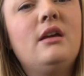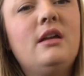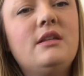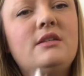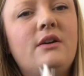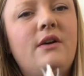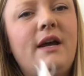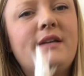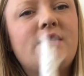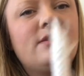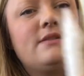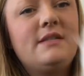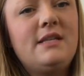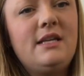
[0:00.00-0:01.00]
And so as
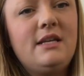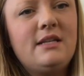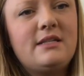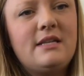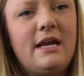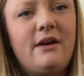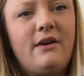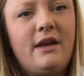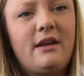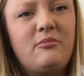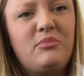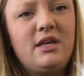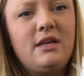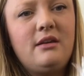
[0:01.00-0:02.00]
you see, it's now at
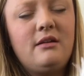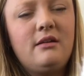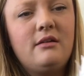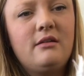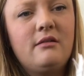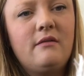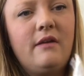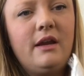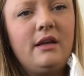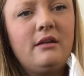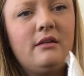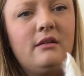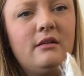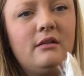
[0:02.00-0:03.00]
a peak,
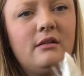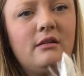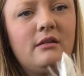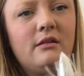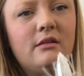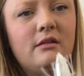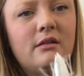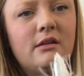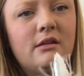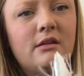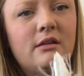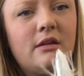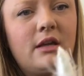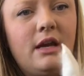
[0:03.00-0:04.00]
right?
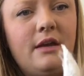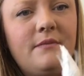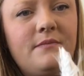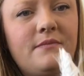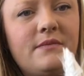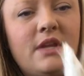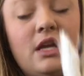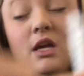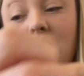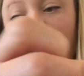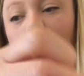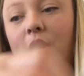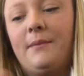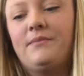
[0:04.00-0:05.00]
Okay,
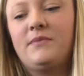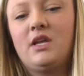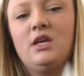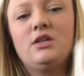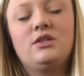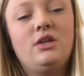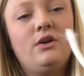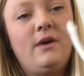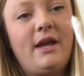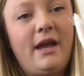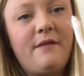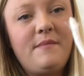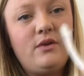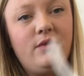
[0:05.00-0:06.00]
okay. So I
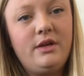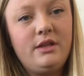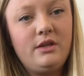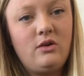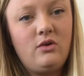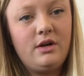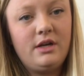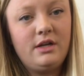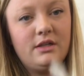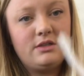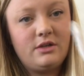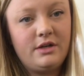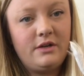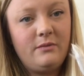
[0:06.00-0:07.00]
have my coiling cord and
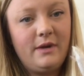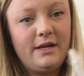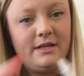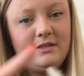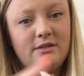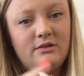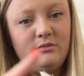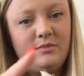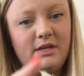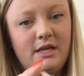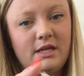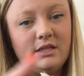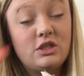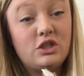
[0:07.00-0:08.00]
it's already ready to
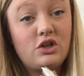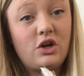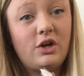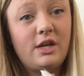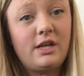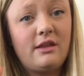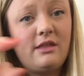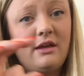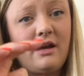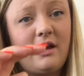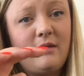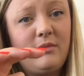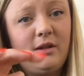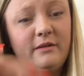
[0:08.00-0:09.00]
begin starting the
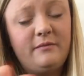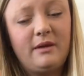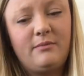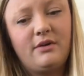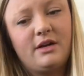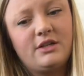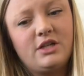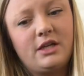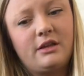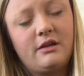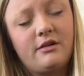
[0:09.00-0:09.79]
eyeball of my project.